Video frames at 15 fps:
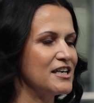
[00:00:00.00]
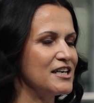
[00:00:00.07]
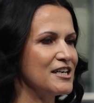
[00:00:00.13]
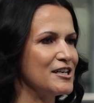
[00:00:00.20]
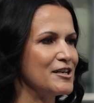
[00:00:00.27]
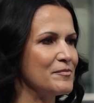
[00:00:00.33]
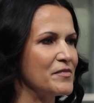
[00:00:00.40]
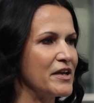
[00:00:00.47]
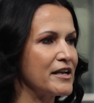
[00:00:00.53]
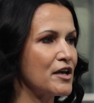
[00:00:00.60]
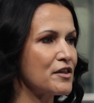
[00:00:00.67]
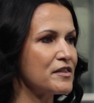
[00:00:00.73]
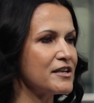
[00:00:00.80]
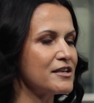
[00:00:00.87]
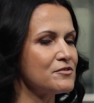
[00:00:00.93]
Um, and
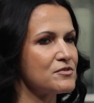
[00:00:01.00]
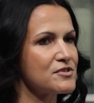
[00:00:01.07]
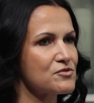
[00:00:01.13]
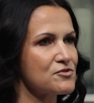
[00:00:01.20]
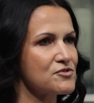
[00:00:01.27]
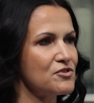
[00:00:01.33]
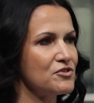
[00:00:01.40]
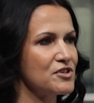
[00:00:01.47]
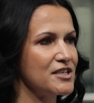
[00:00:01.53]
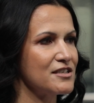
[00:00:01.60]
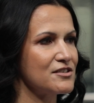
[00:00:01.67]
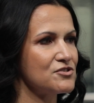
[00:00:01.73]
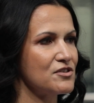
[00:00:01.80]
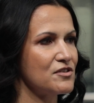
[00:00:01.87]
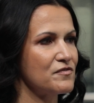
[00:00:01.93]
I think it was also
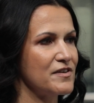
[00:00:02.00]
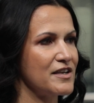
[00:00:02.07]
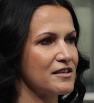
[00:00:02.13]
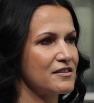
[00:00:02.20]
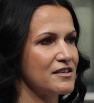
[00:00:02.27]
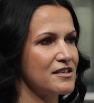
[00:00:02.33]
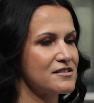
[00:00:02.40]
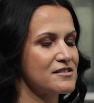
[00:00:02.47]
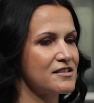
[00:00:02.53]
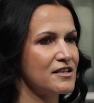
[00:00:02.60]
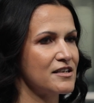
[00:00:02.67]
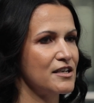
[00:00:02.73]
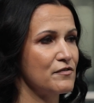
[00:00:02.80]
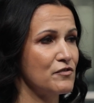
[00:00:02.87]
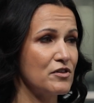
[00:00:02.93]
geared to the fact that
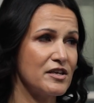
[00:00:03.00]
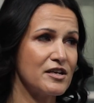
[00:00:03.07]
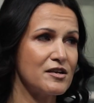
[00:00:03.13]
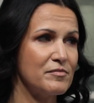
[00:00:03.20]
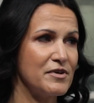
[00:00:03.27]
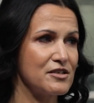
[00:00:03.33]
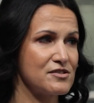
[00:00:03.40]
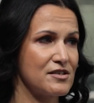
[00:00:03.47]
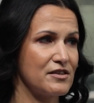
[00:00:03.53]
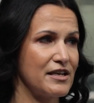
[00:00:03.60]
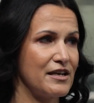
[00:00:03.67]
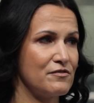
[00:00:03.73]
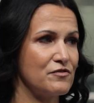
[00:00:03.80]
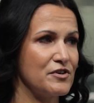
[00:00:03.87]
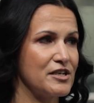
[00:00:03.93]
if you think about South
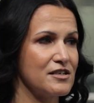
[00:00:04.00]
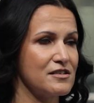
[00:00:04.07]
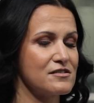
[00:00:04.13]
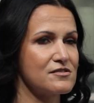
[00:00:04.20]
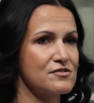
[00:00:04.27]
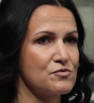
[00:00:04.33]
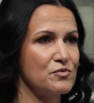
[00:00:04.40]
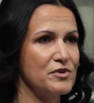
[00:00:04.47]
Africans,